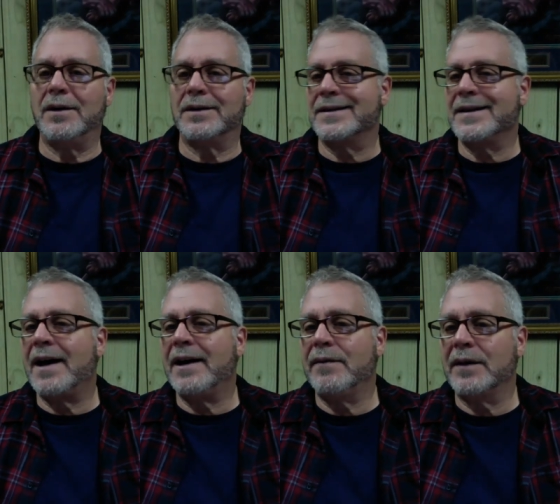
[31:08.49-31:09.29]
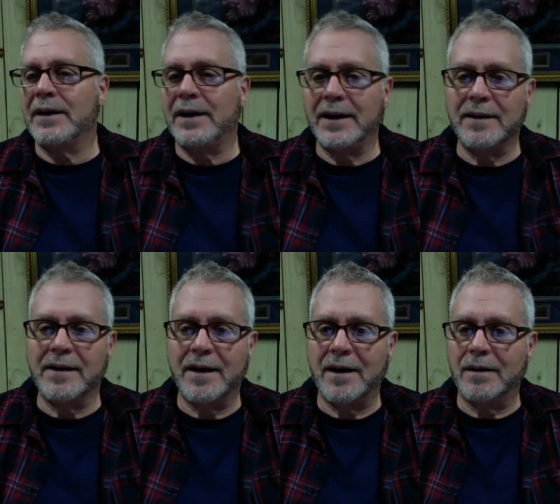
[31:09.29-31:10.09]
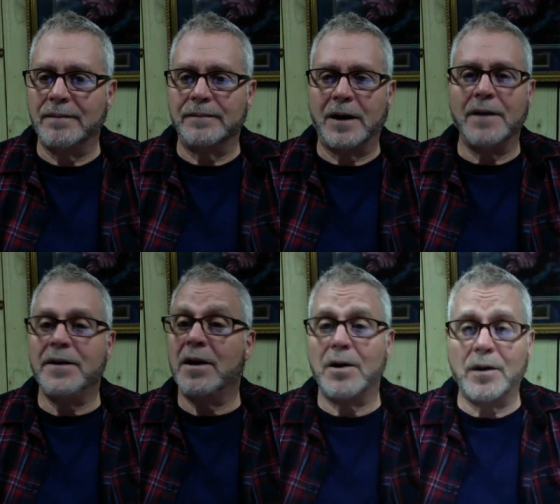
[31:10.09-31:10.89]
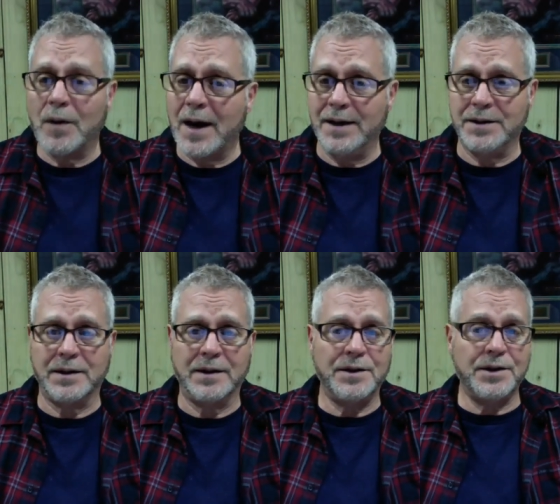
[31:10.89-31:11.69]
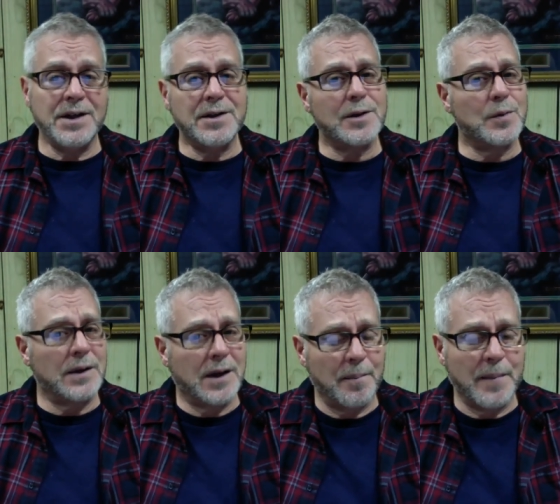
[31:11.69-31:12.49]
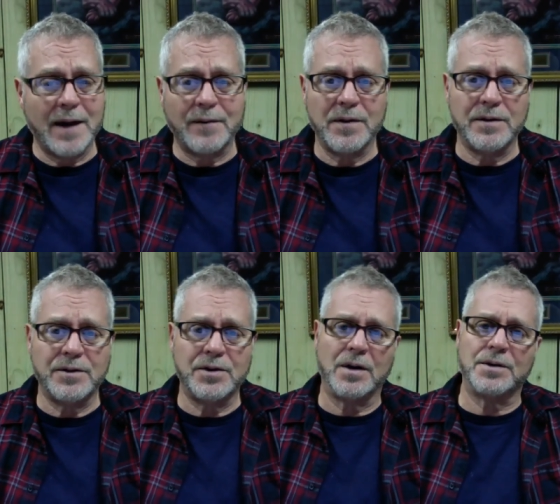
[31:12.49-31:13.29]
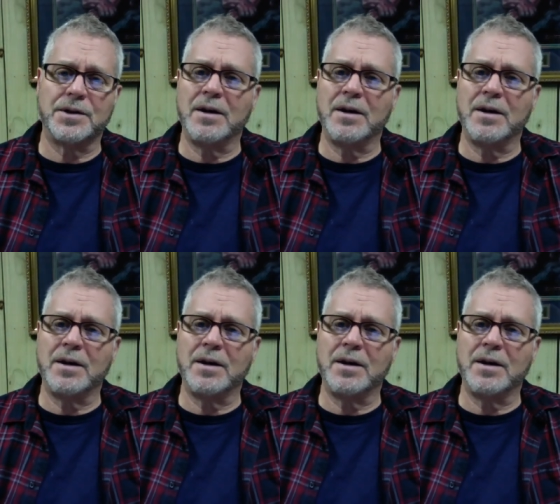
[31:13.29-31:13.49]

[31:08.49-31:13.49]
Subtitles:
It's not even in their on their horizon that Jesus would come back for the church.